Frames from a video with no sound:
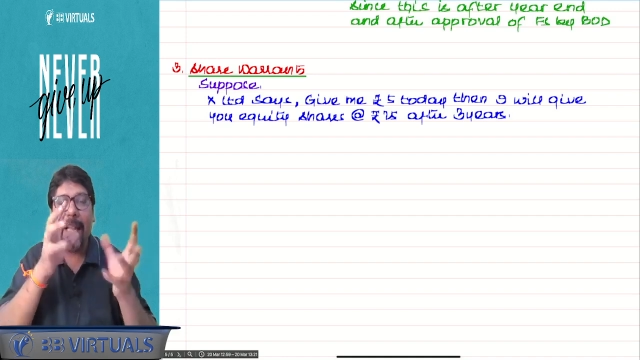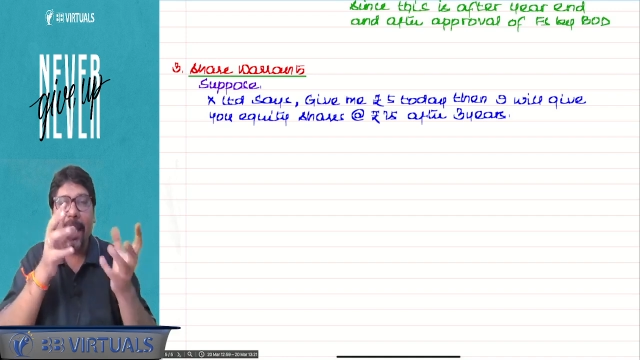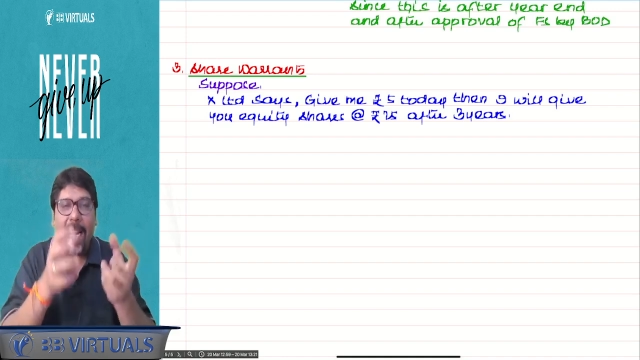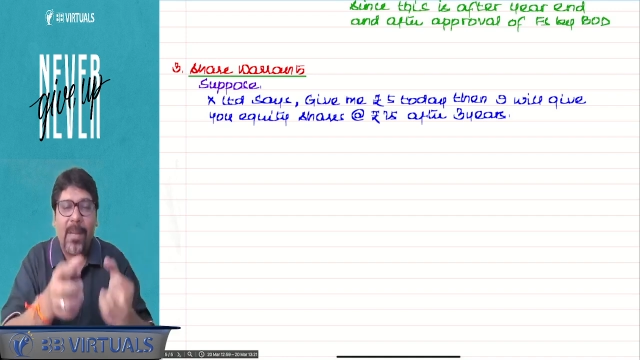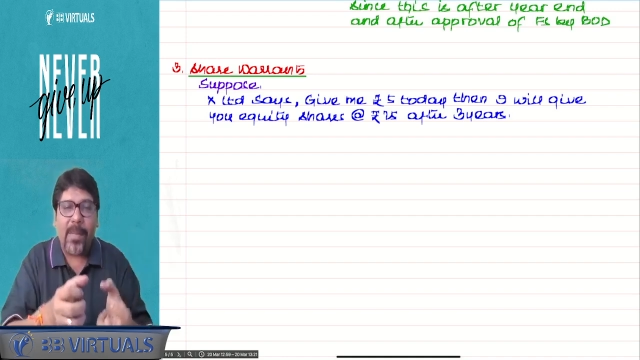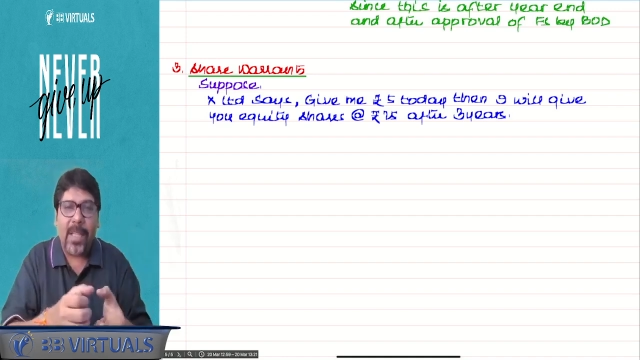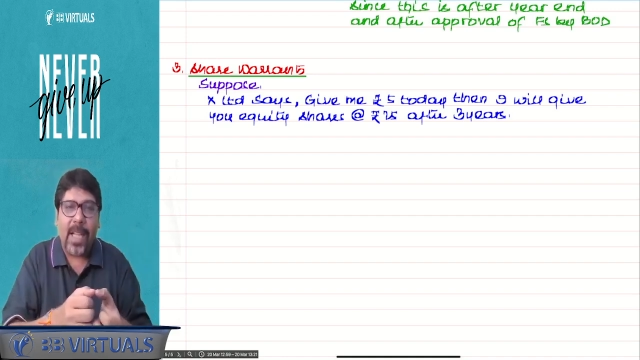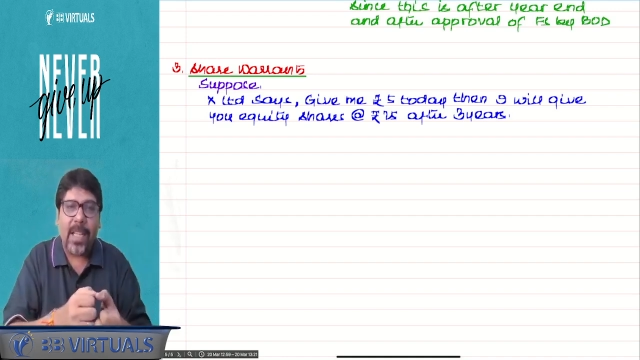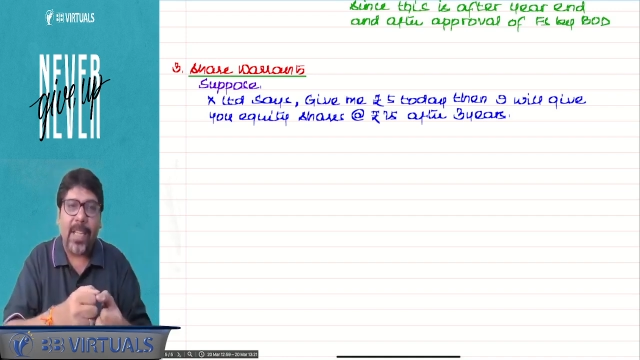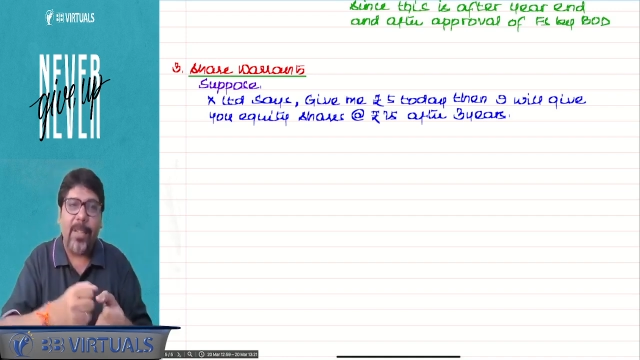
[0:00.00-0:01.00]
And that
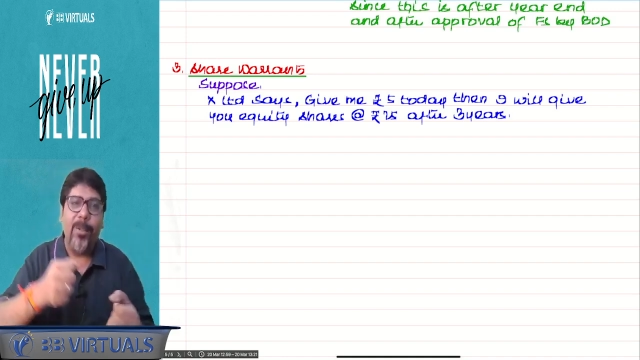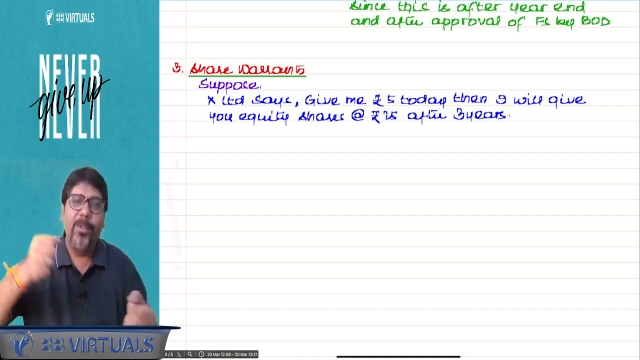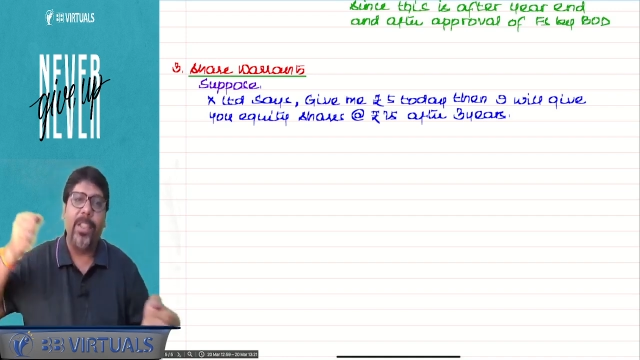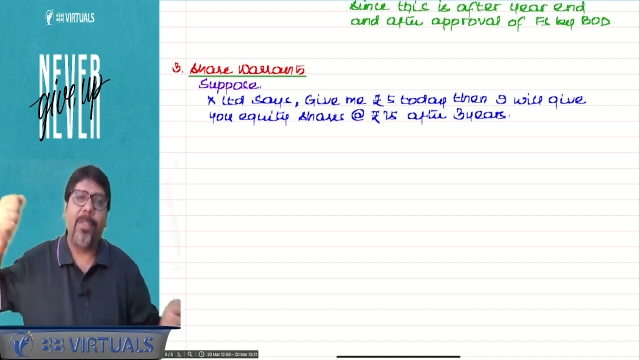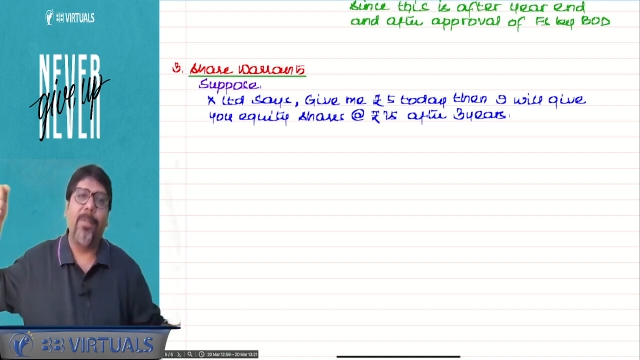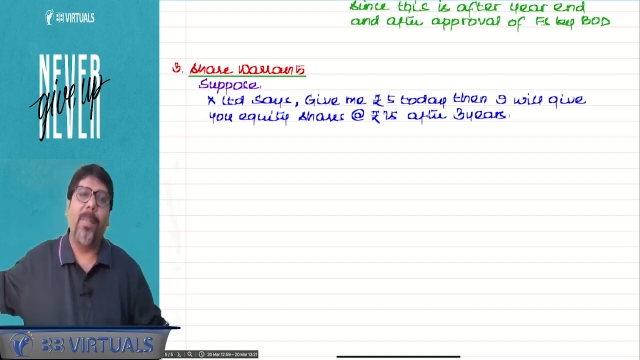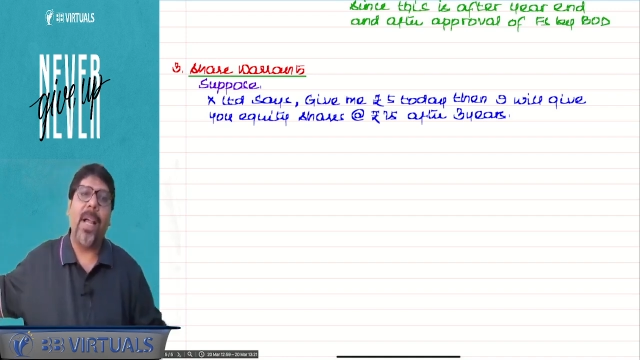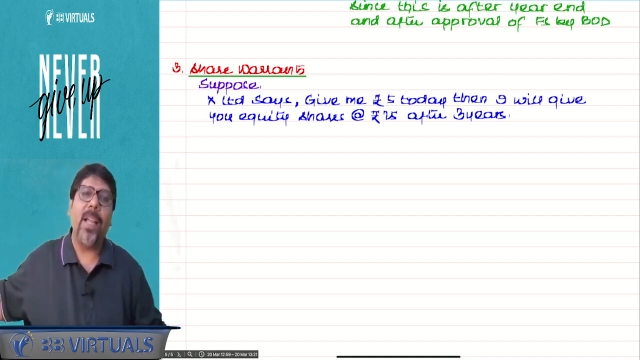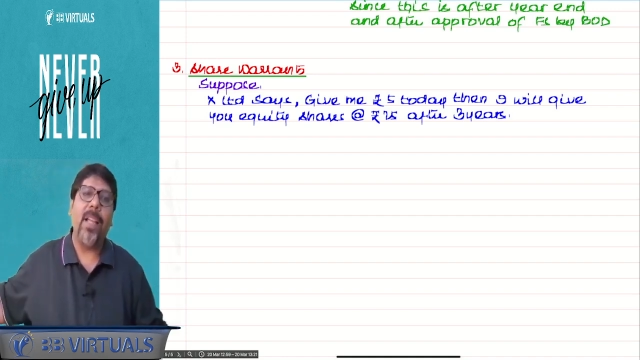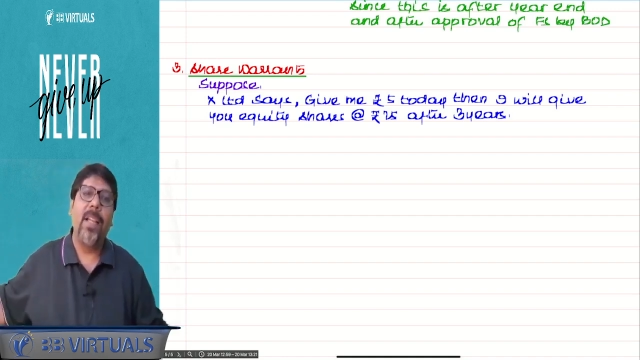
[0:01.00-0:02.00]
money I can use it to
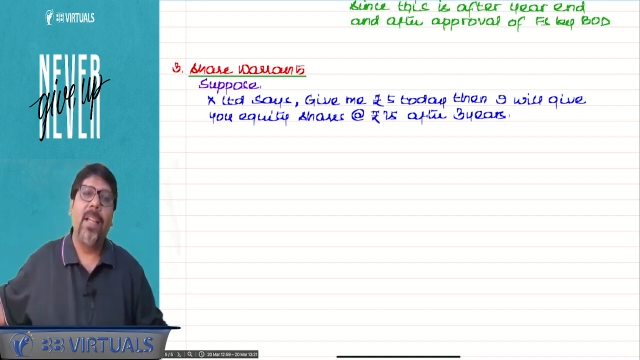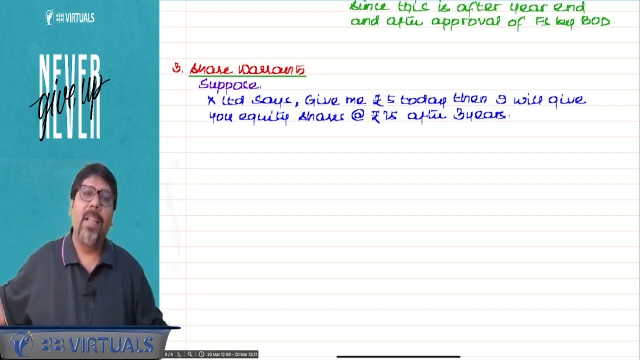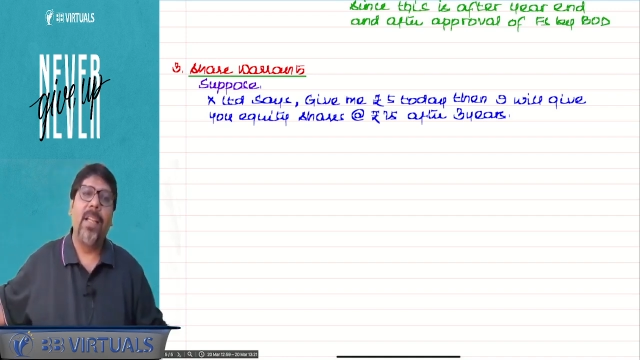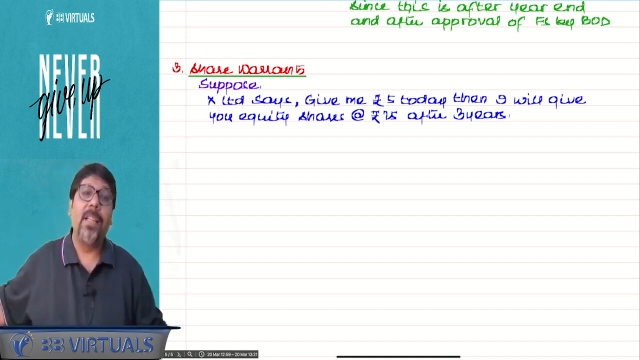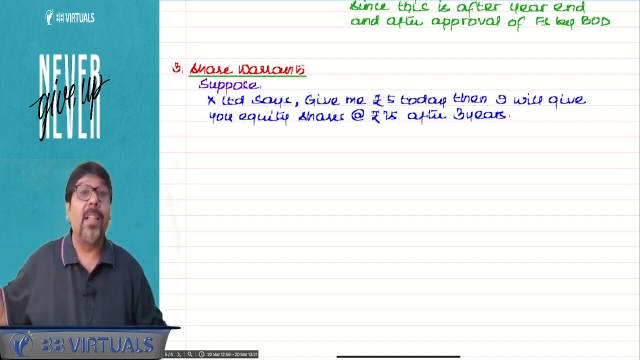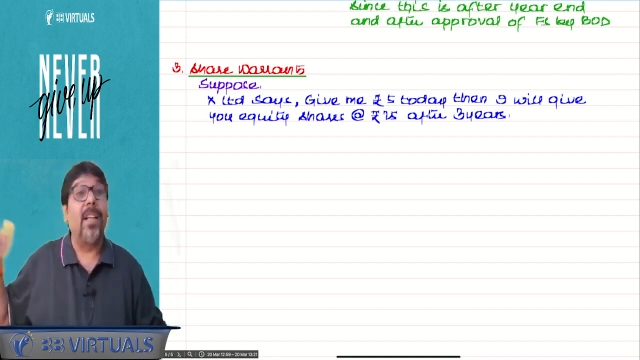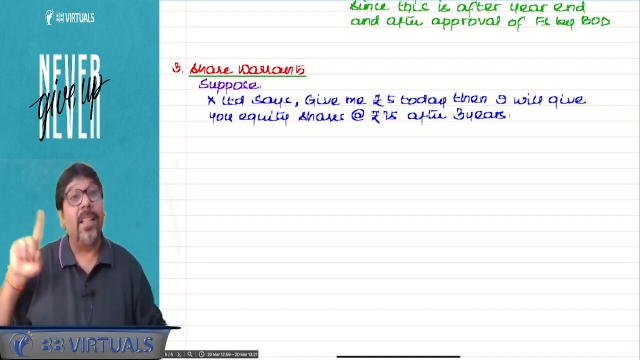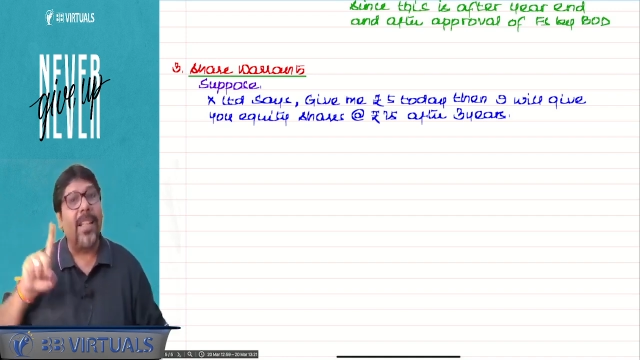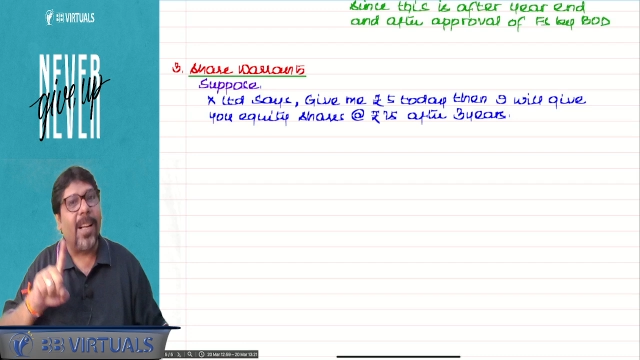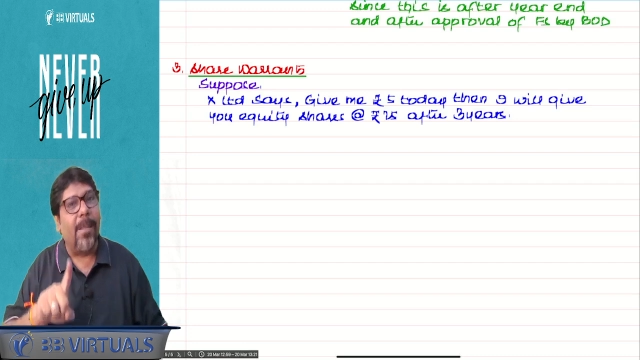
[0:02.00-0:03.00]
buy
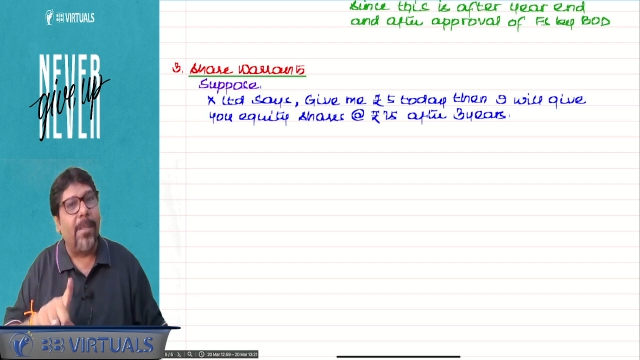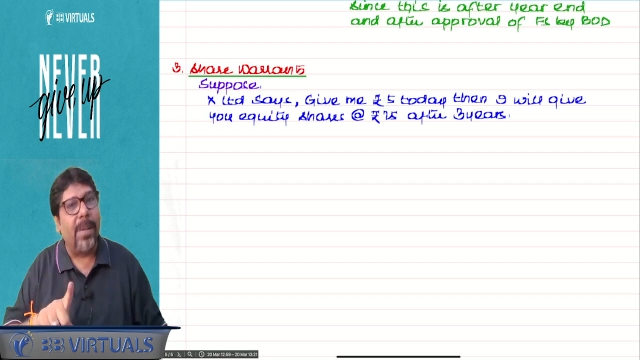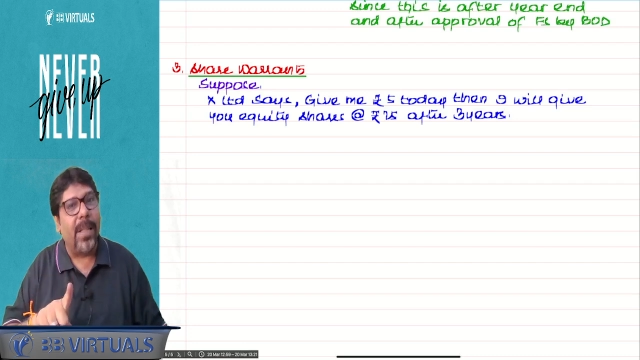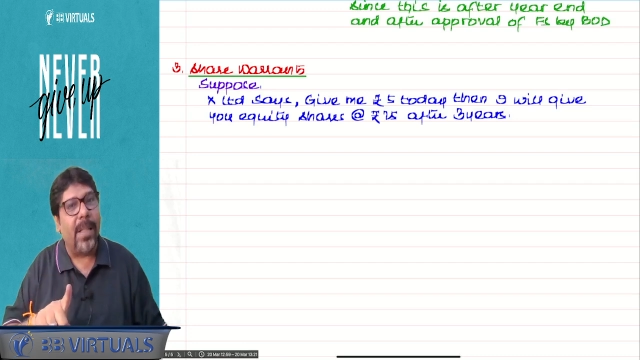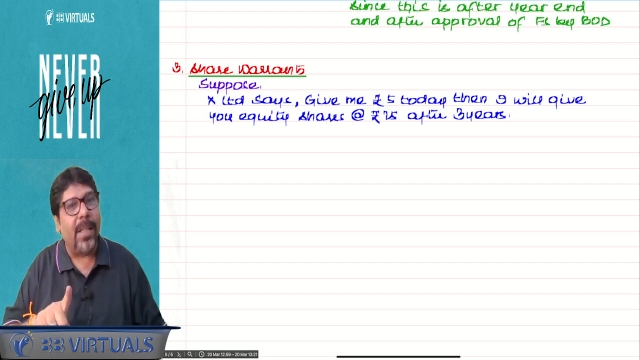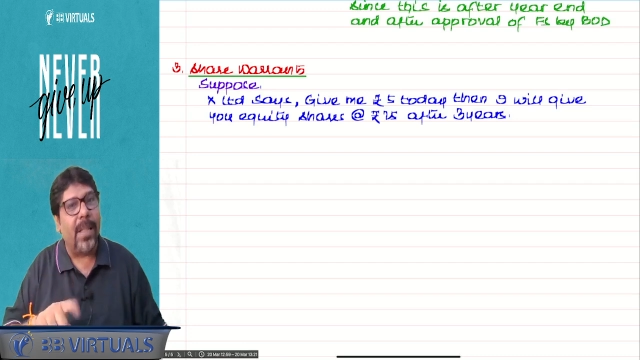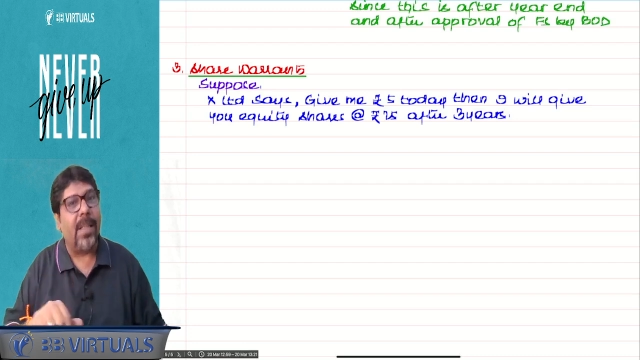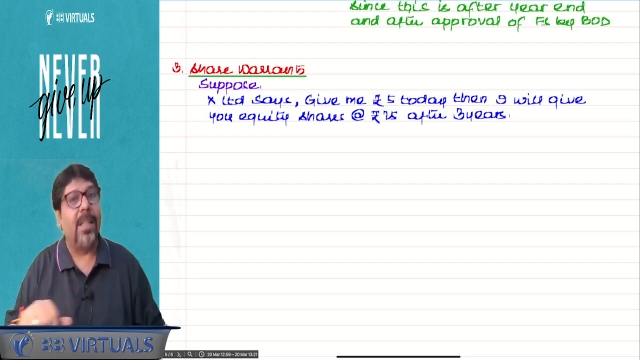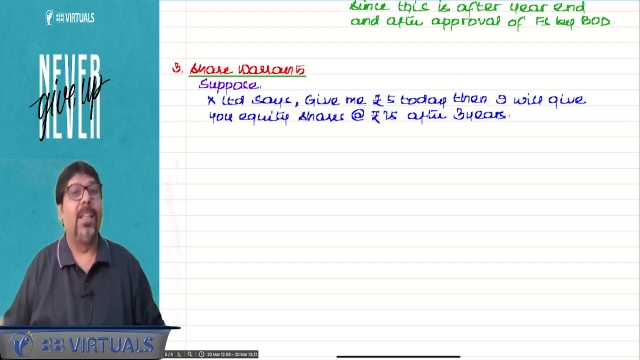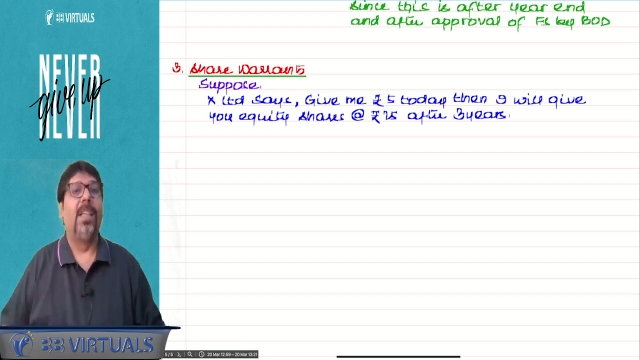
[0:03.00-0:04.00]
another company.